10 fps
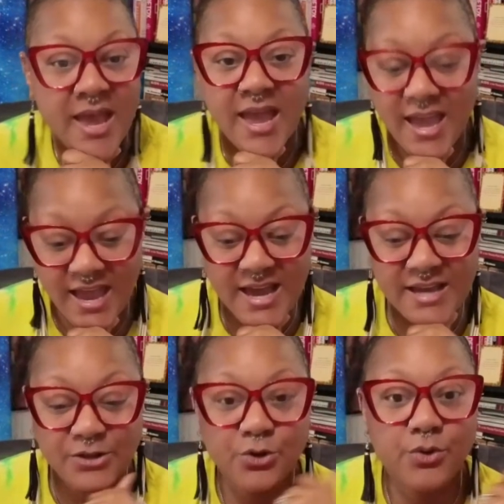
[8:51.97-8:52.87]

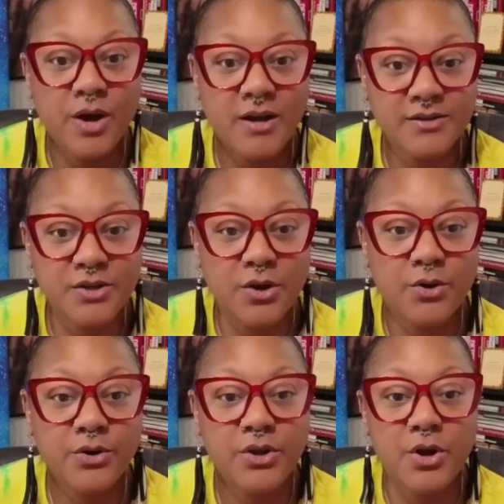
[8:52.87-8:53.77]
And you also,
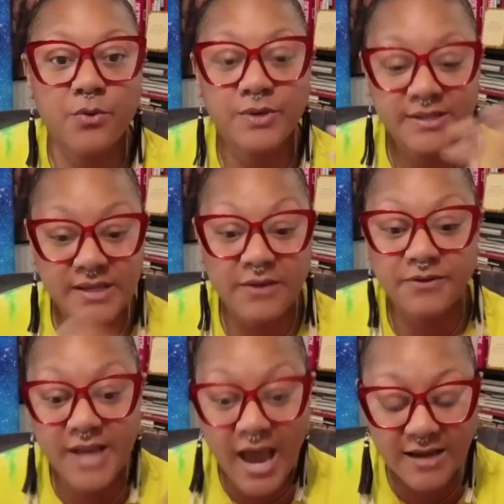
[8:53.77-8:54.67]
receive
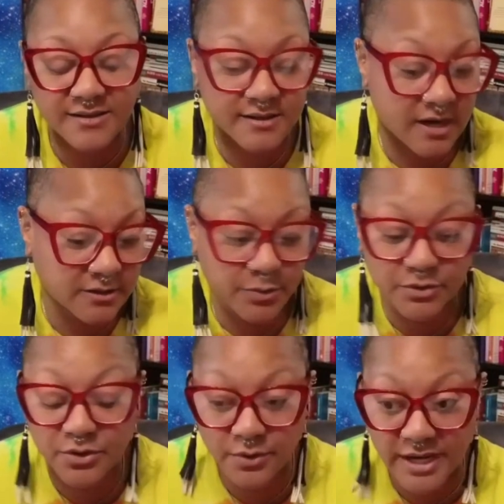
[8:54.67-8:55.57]
tax deductible
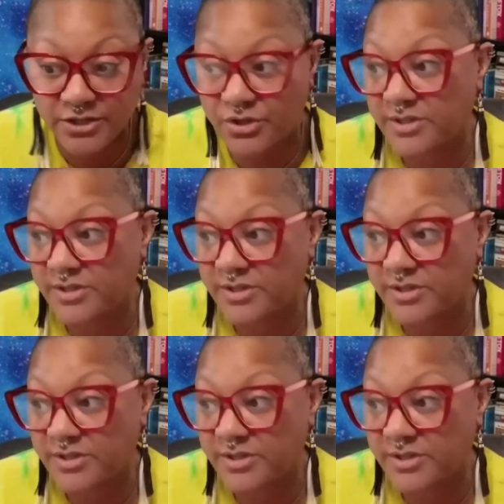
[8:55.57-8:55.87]
donations.